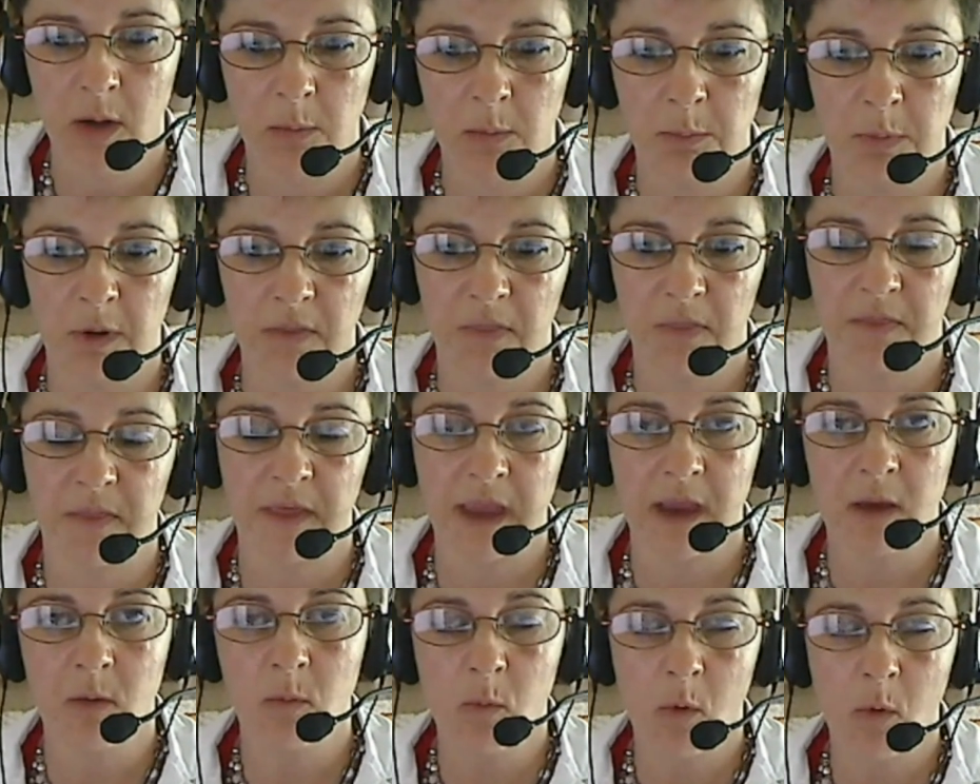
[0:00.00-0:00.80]
but
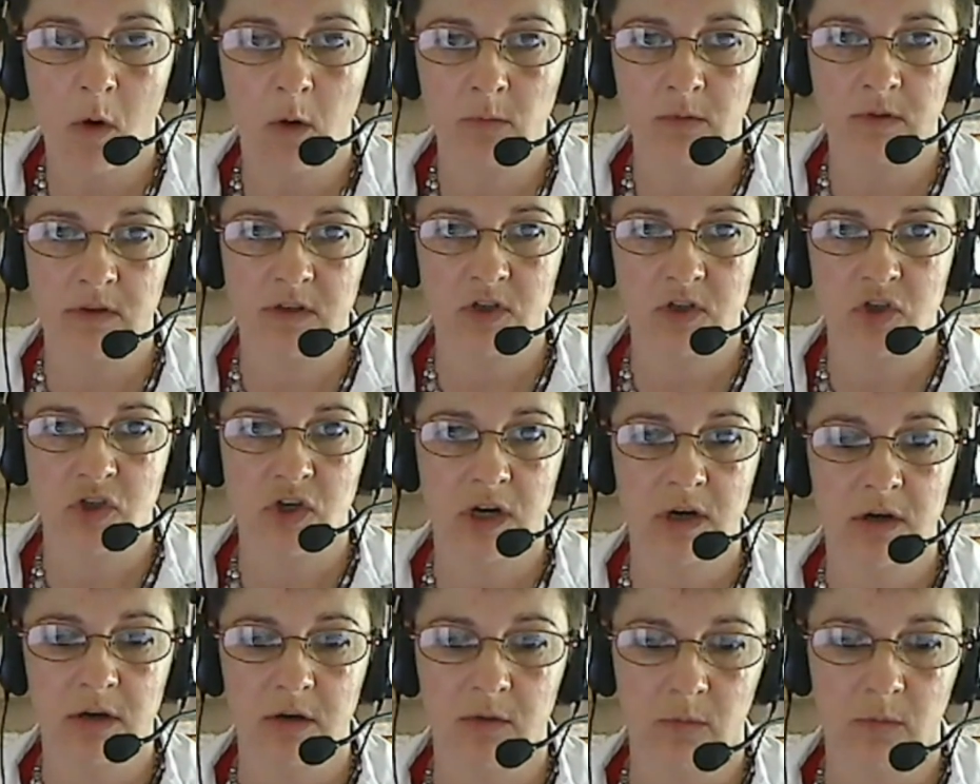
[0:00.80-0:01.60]
they won't
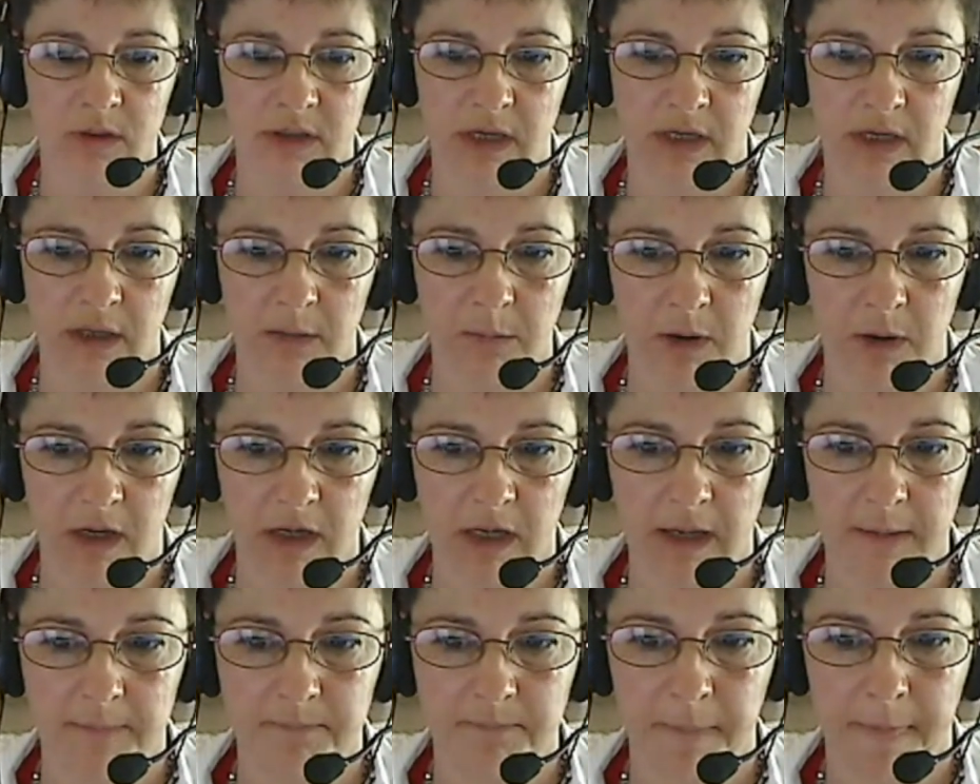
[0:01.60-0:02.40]
share it with
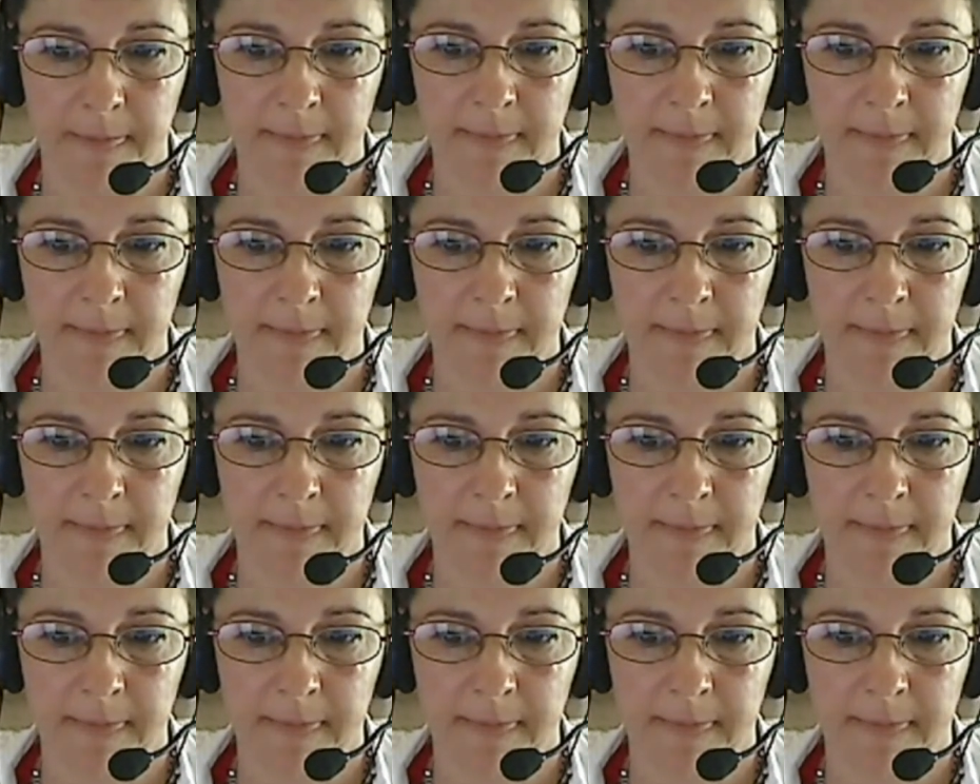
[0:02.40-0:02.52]
anybody